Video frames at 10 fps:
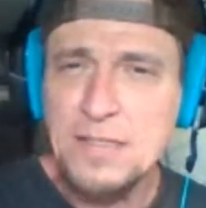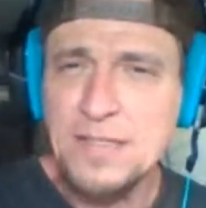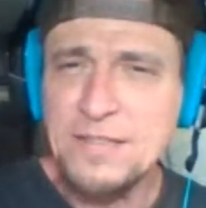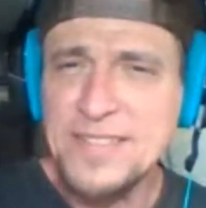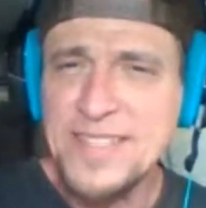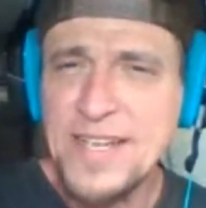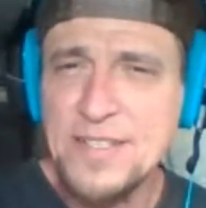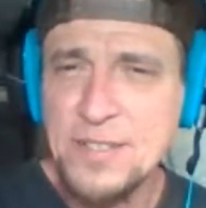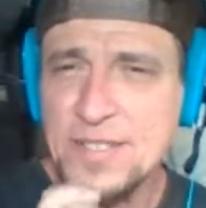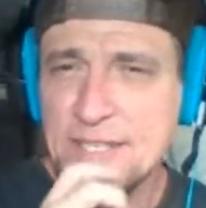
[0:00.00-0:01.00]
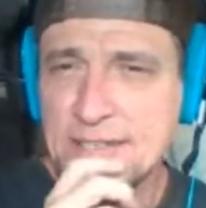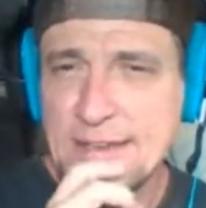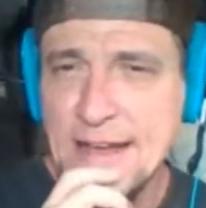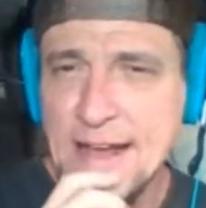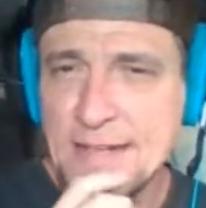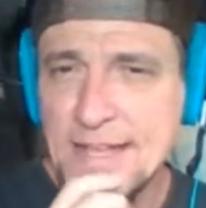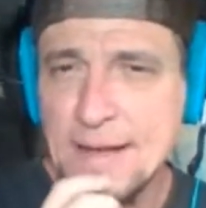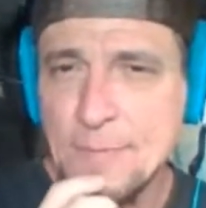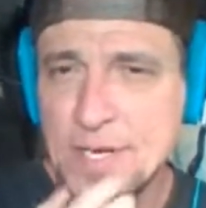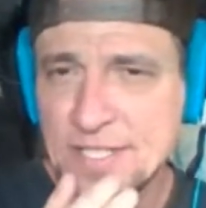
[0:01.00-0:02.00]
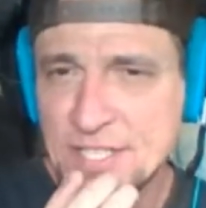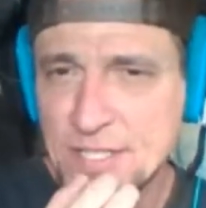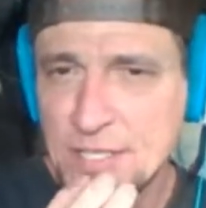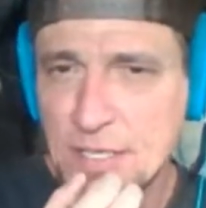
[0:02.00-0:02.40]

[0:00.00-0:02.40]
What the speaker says: Little Caesars is not that much